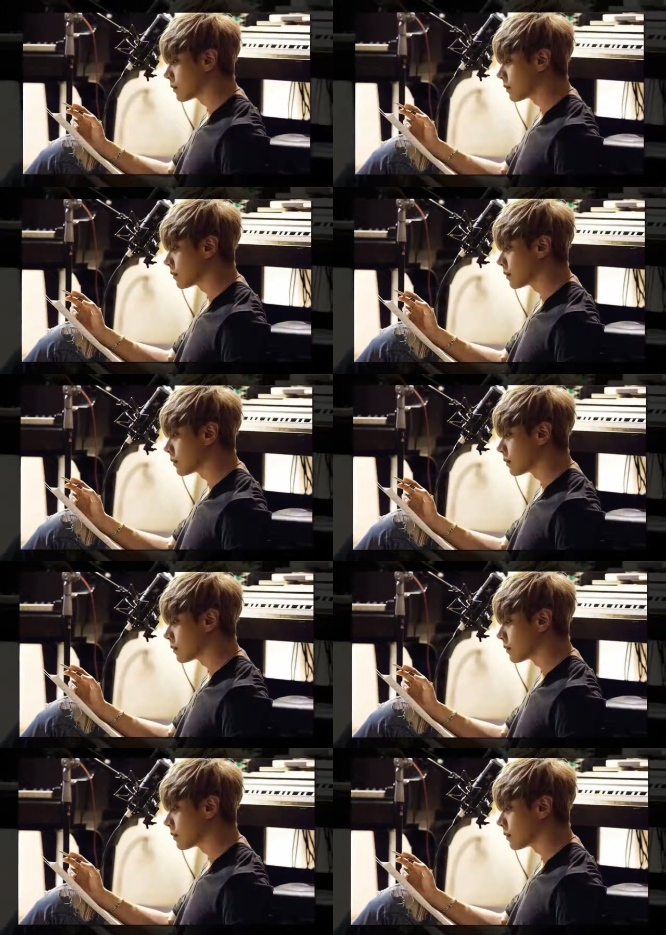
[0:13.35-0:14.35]

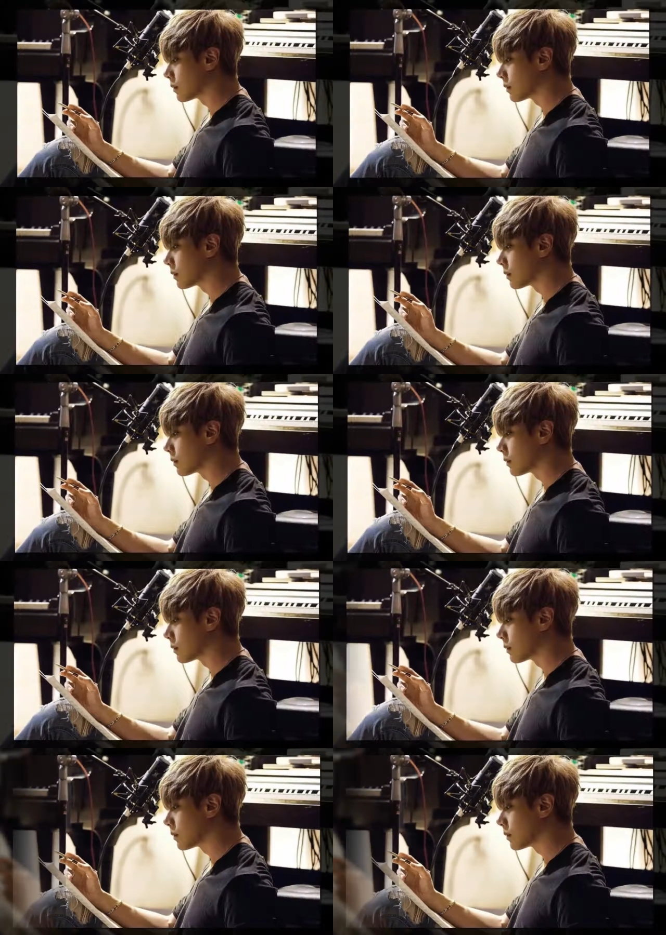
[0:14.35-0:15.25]
No one is speaking in this clip.